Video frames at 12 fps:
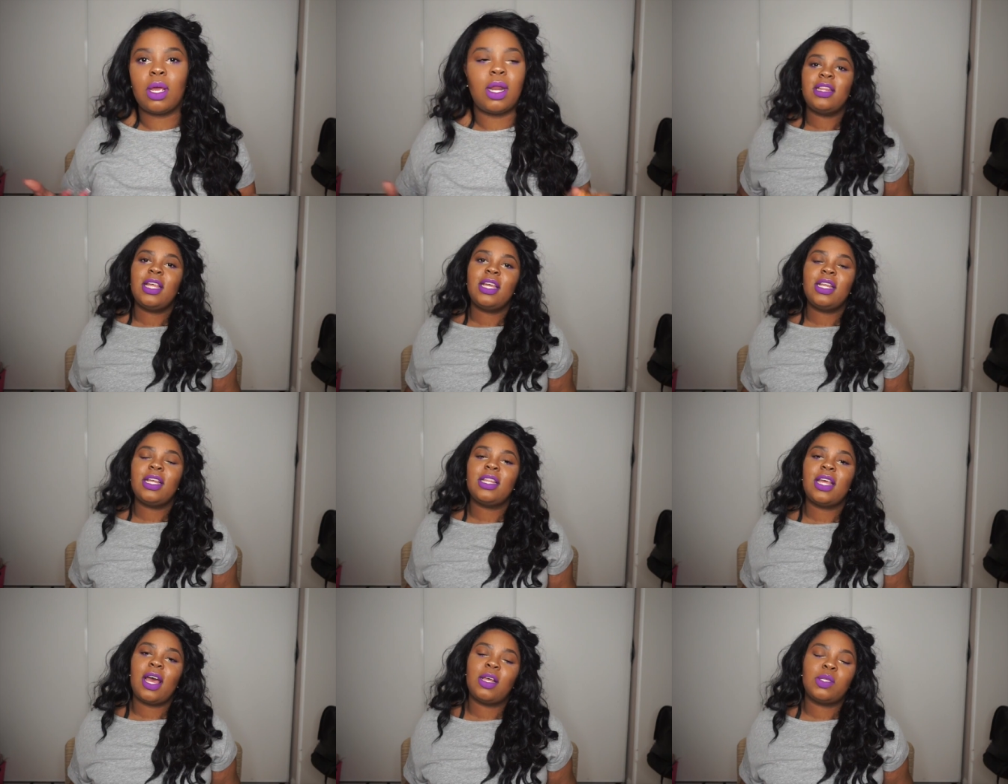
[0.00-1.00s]
And then in
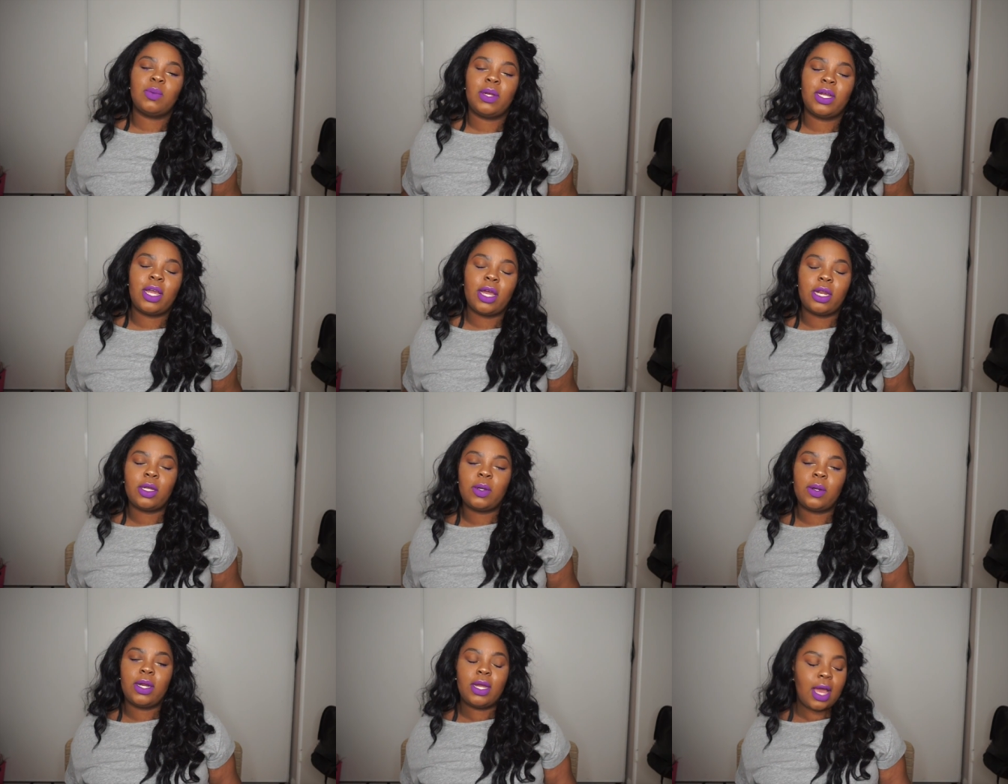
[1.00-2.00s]
the houseware
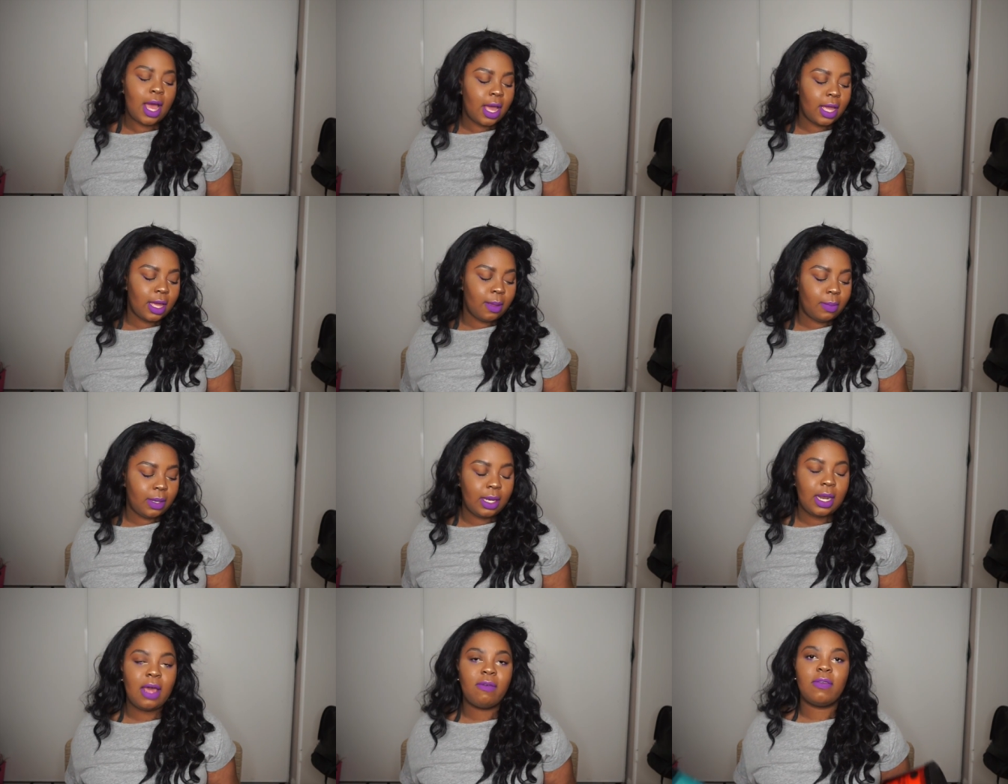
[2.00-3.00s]
category, I
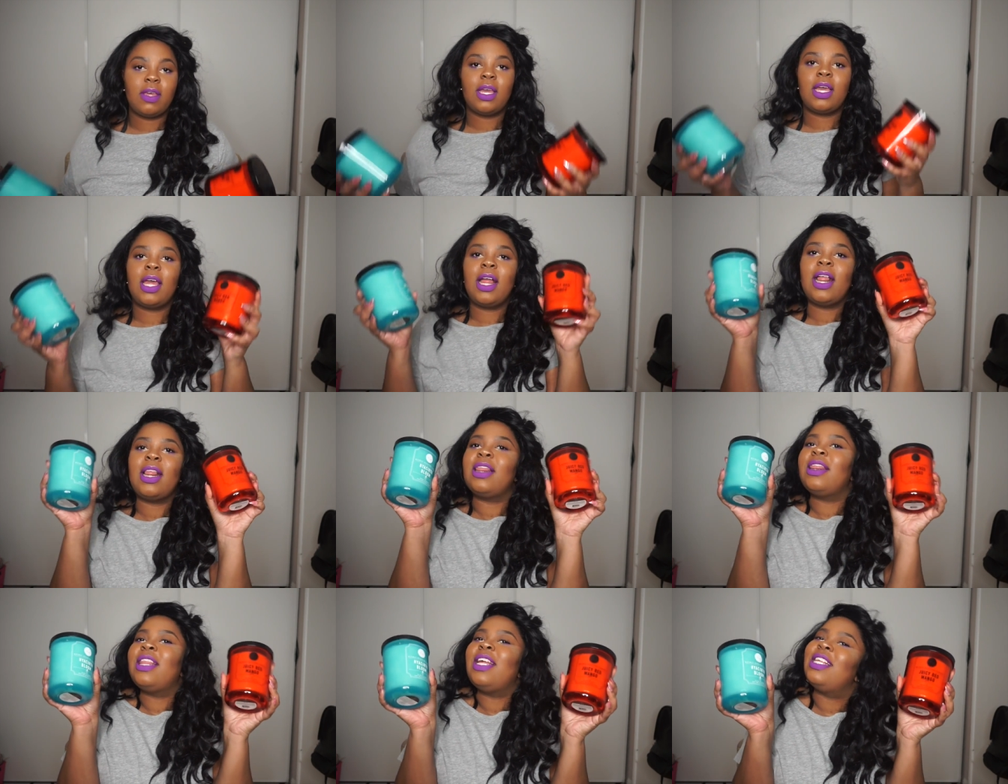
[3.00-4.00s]
am loving
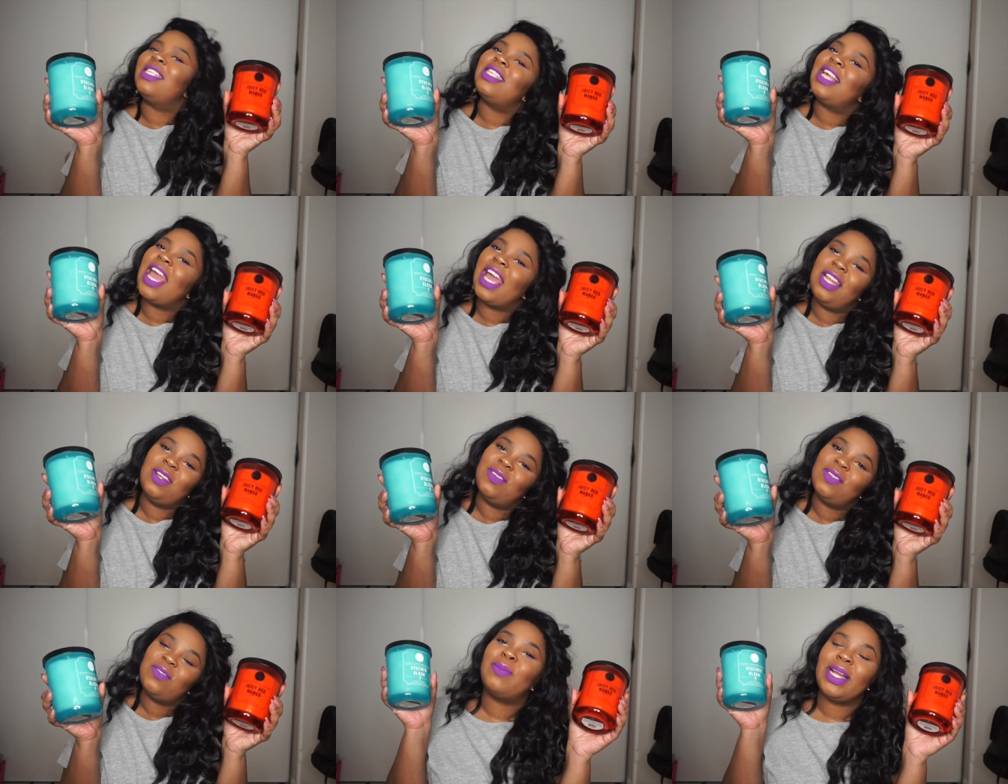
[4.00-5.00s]
these
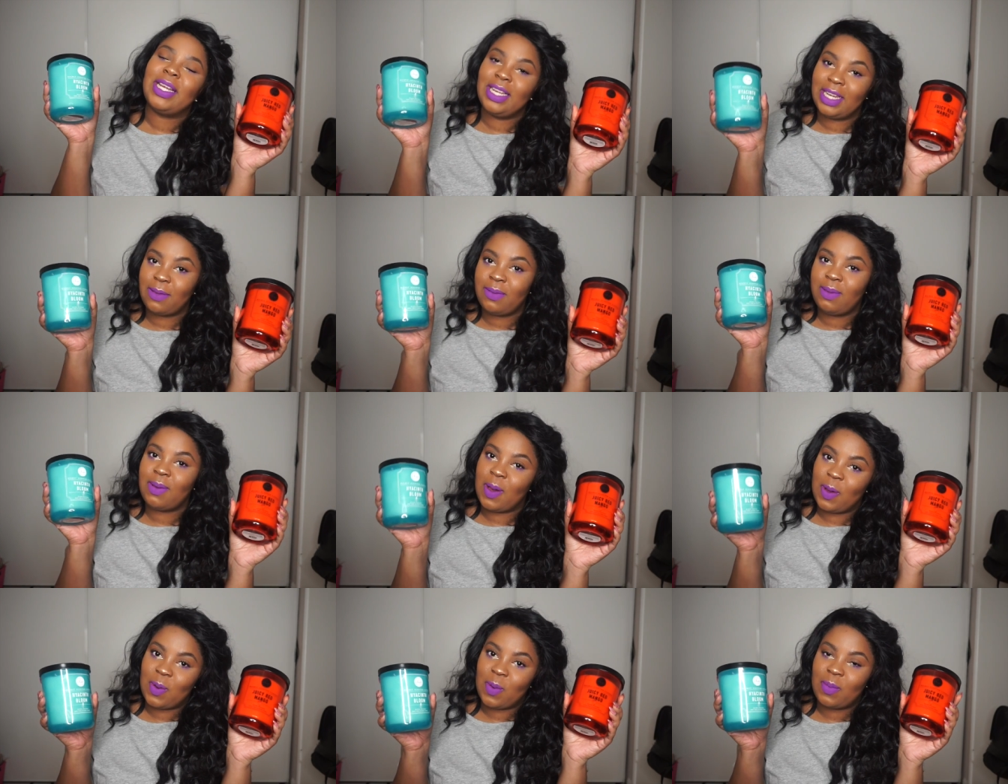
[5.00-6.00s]
candles by DW
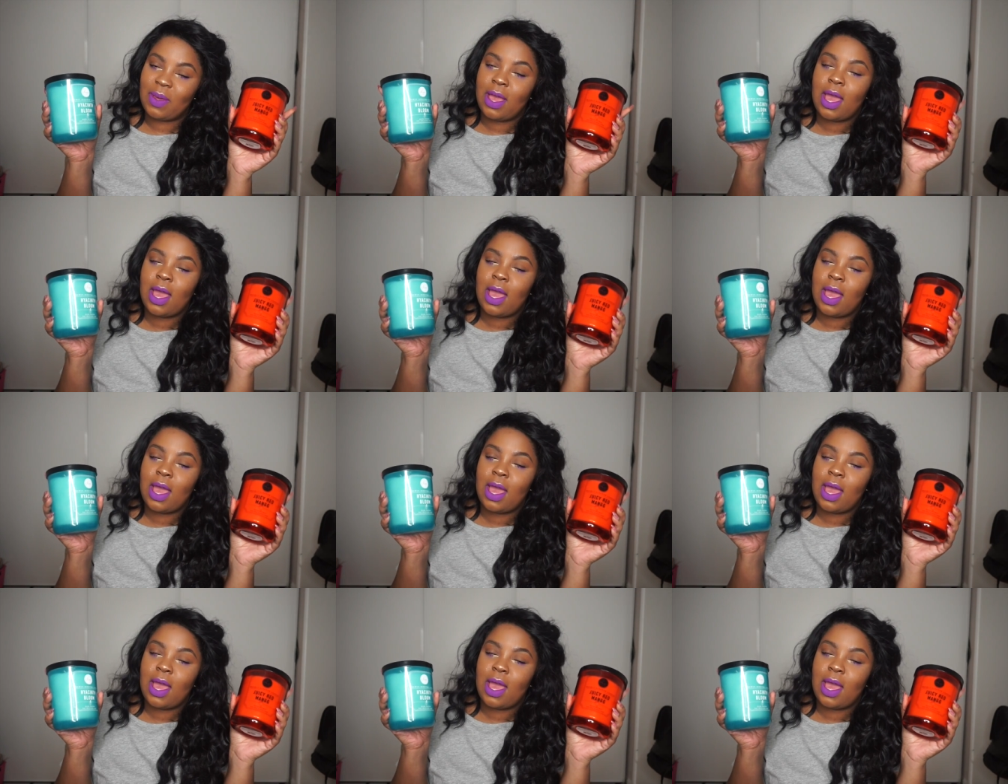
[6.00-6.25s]
Home.